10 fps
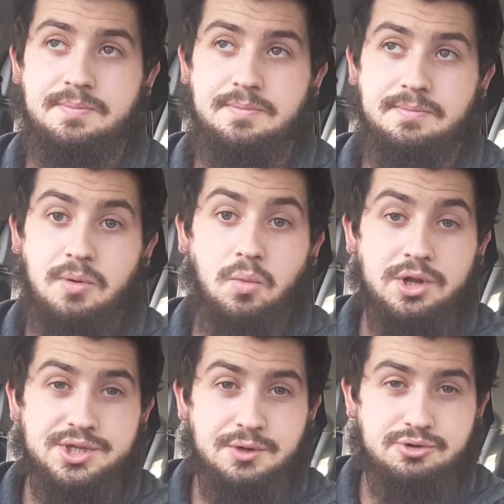
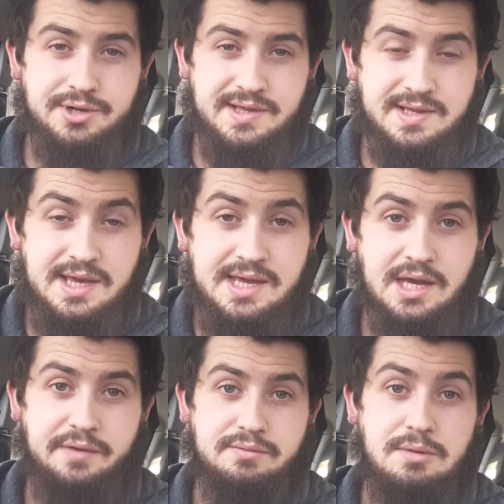what children are
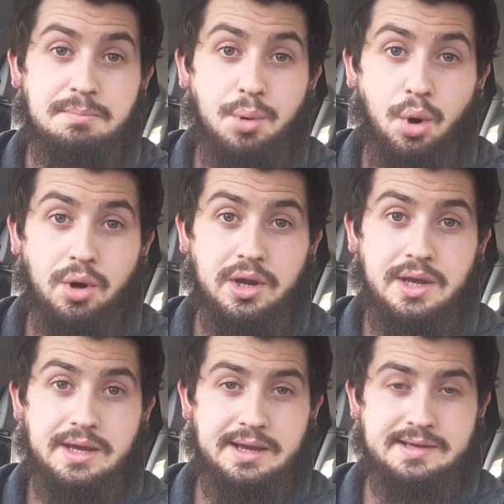seeking from a book
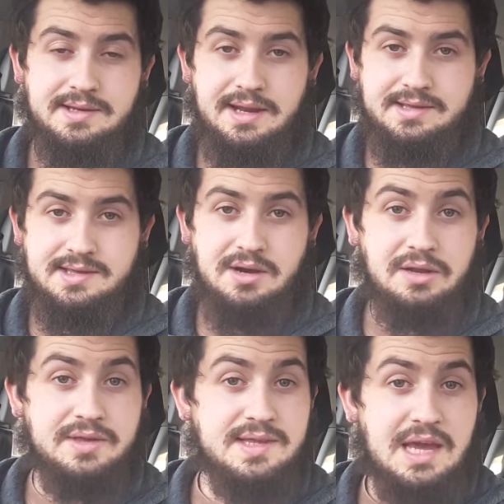isn't
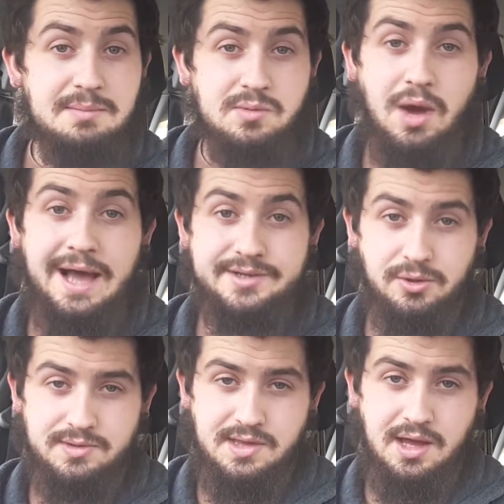necessarily the same as what
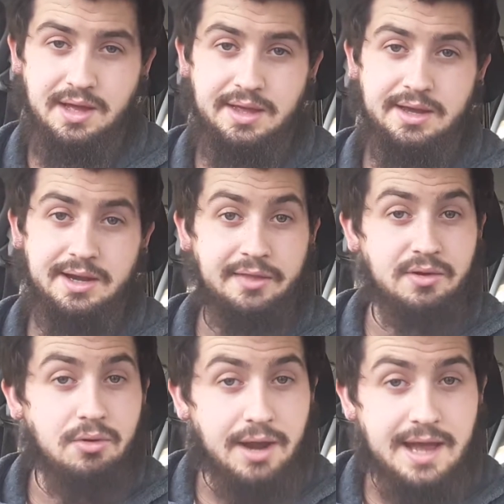adults are. And like the
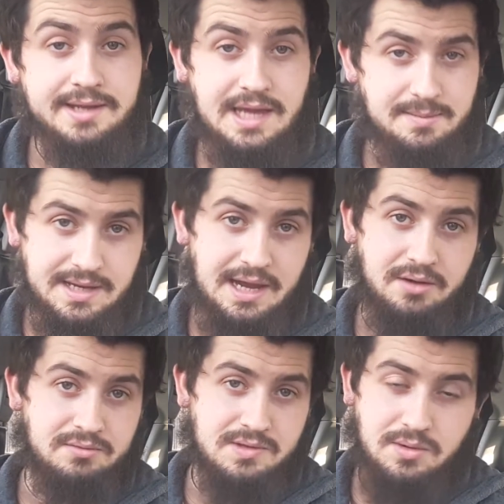Quran came
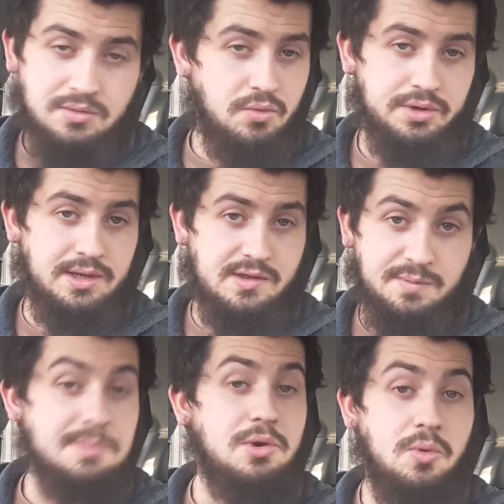down to an audience of
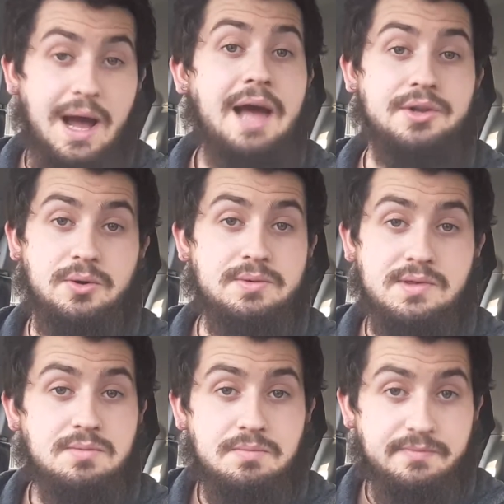people who are
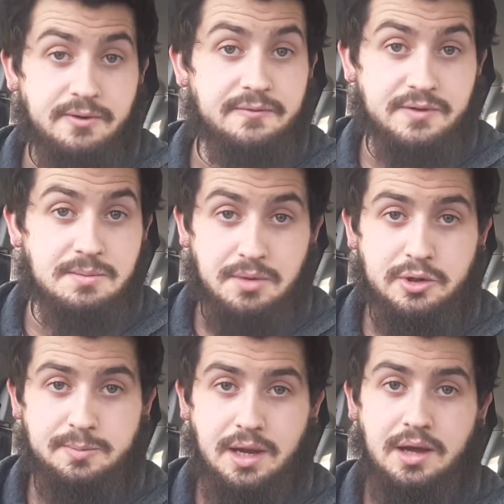adults for the
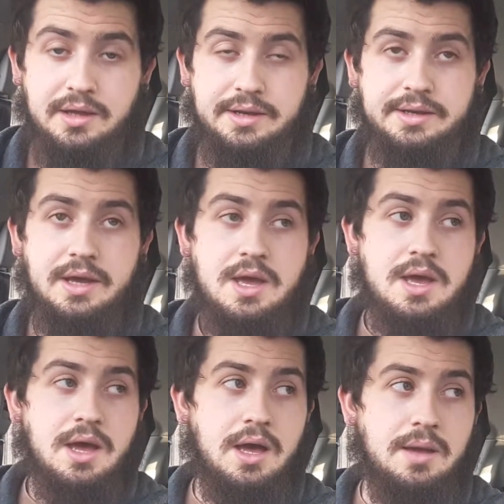most part, and
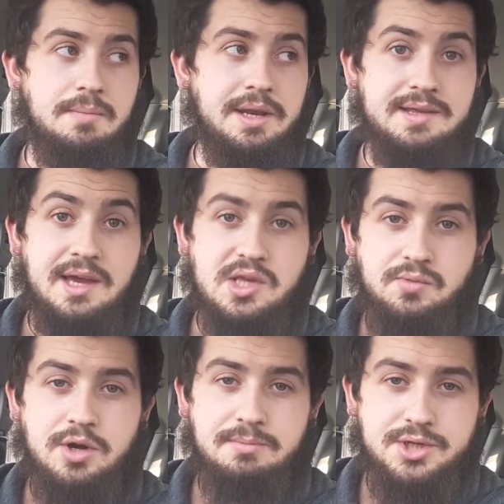it takes a
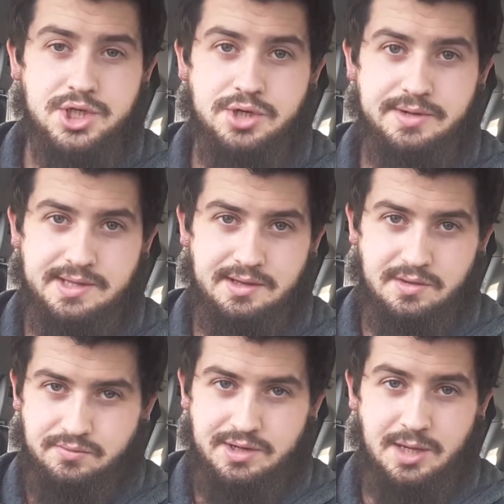real maturity
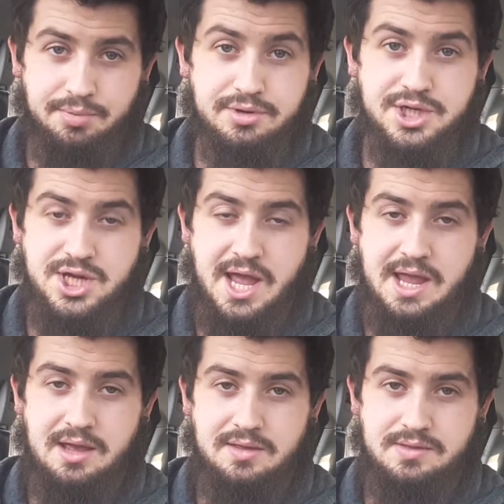to really
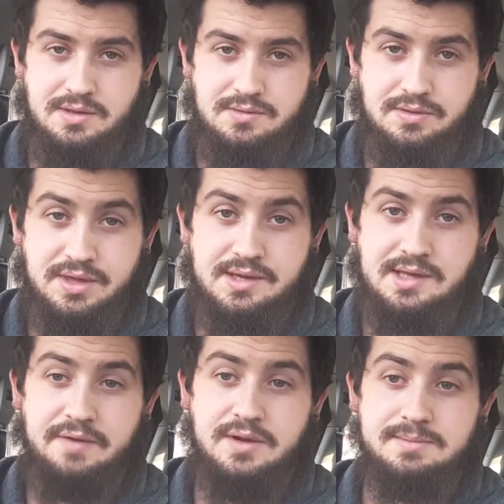appreciate the things
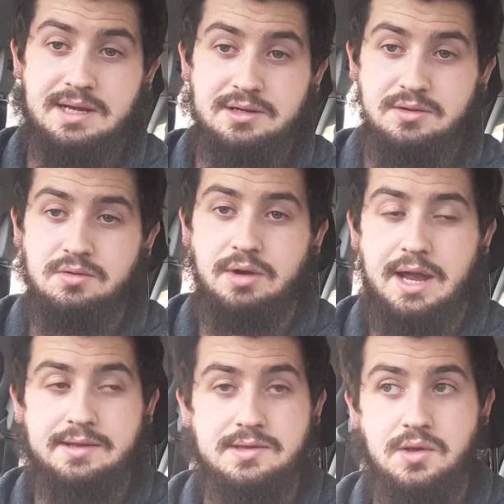that have come down in the
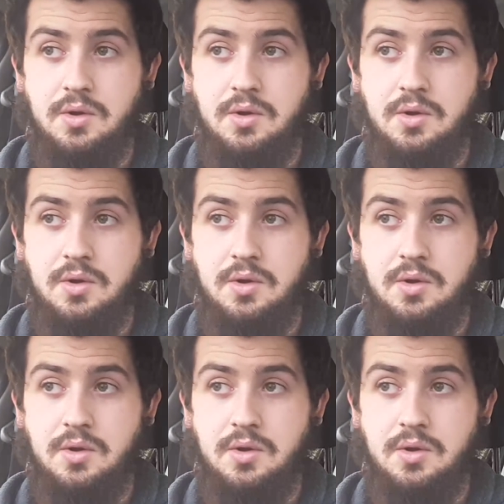Quran.